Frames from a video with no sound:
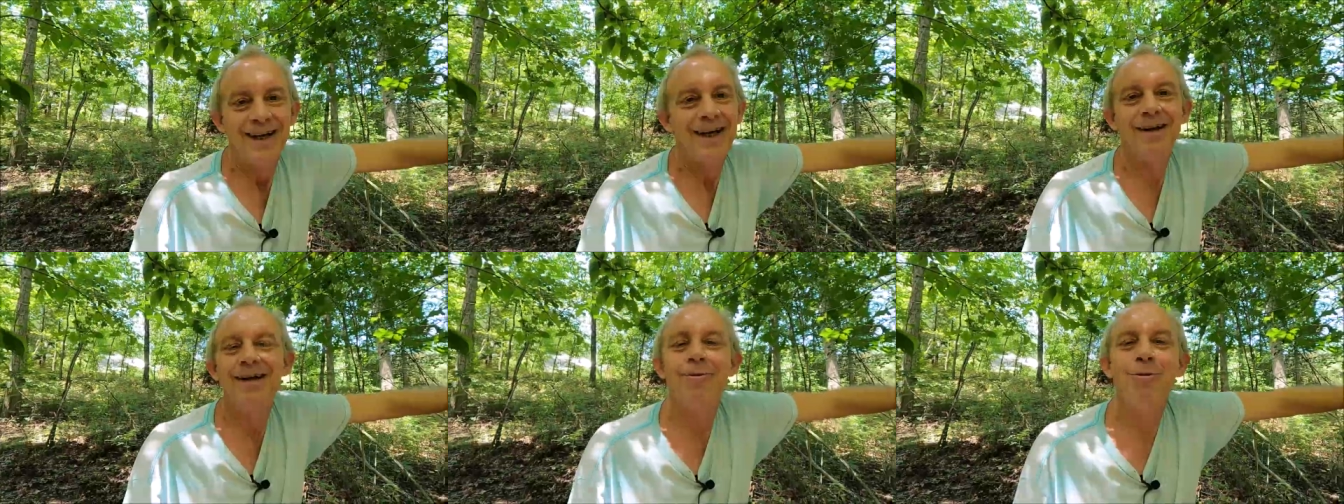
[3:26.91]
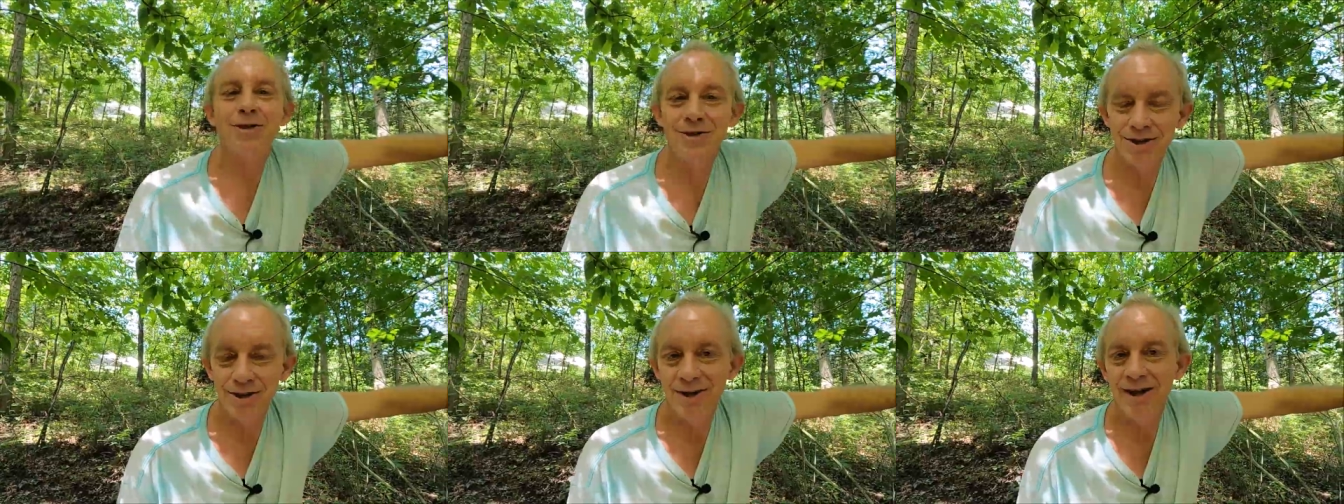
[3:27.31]
it
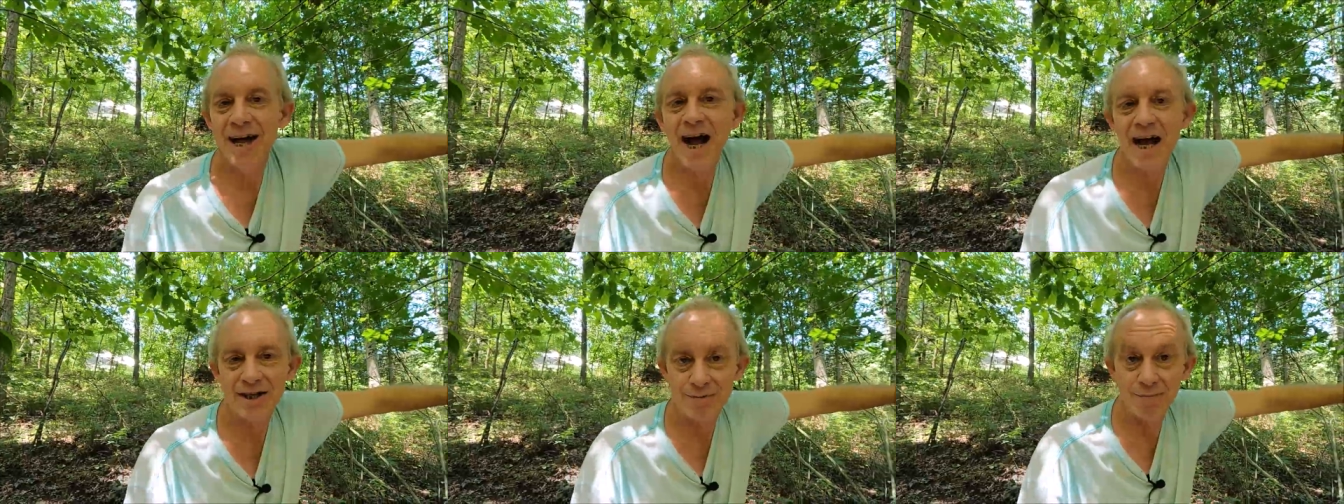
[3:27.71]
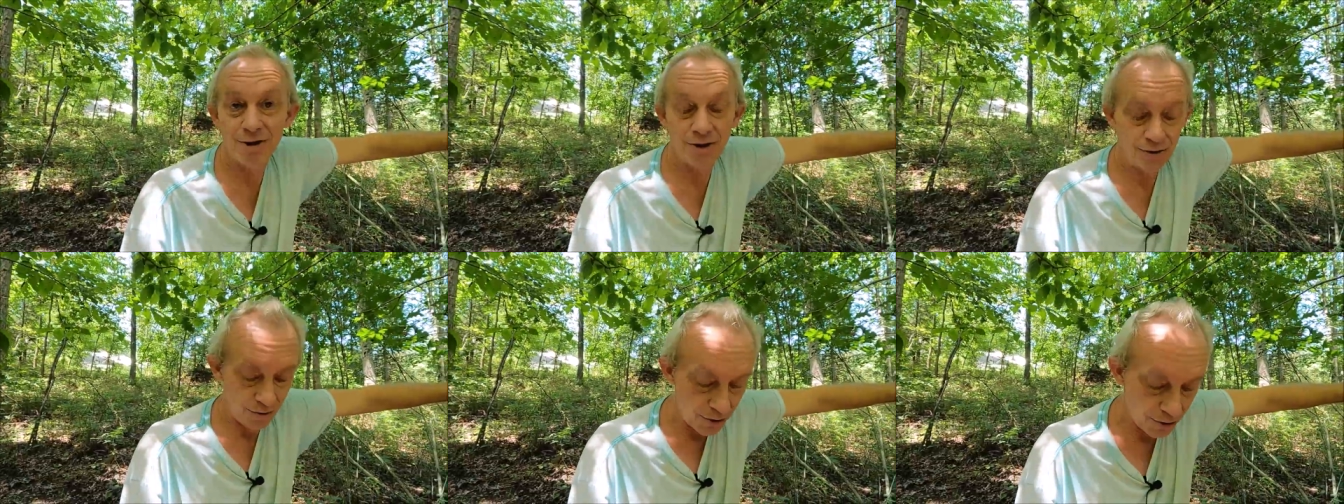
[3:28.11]
wasn't going to last
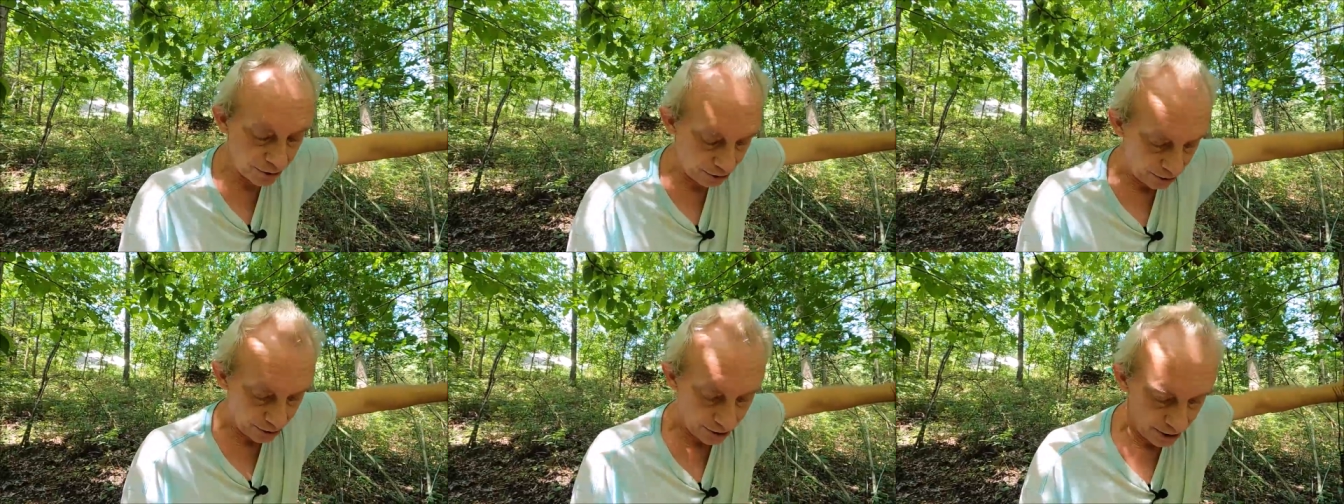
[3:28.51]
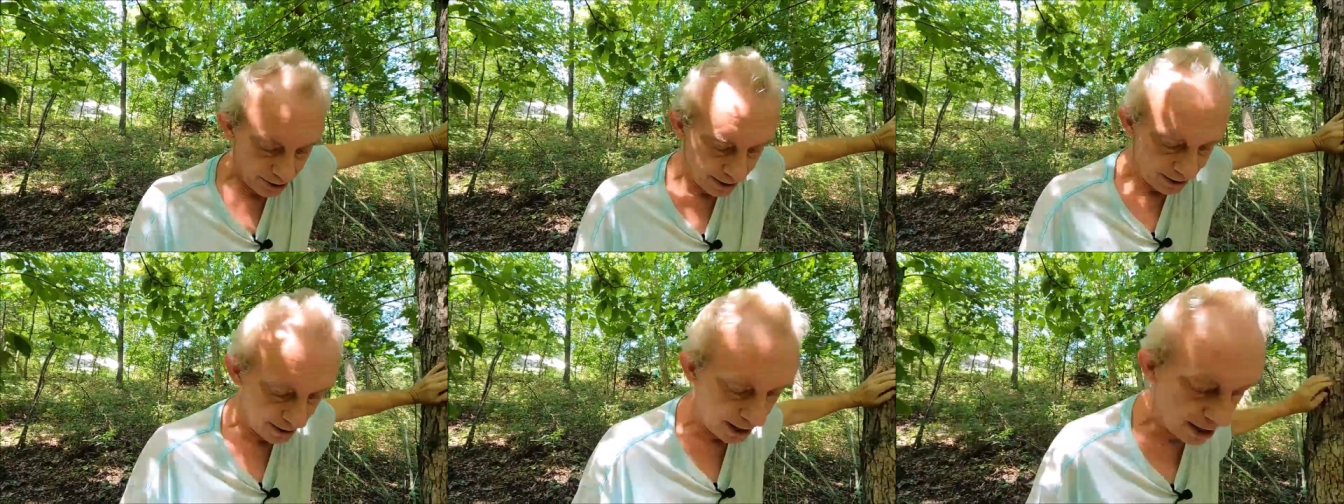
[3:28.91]
much longer.
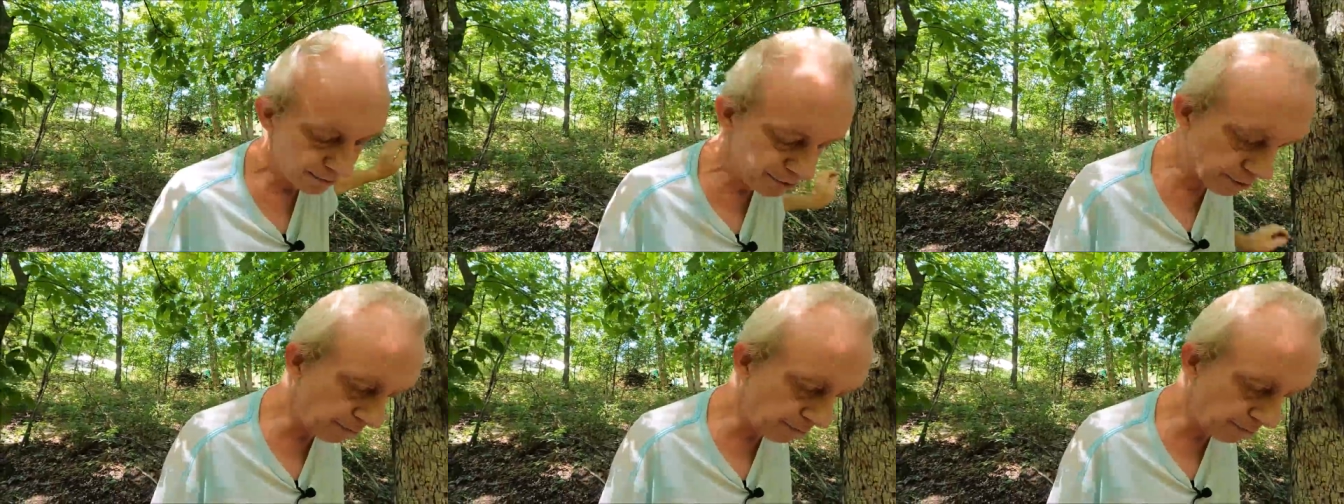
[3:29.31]
I'm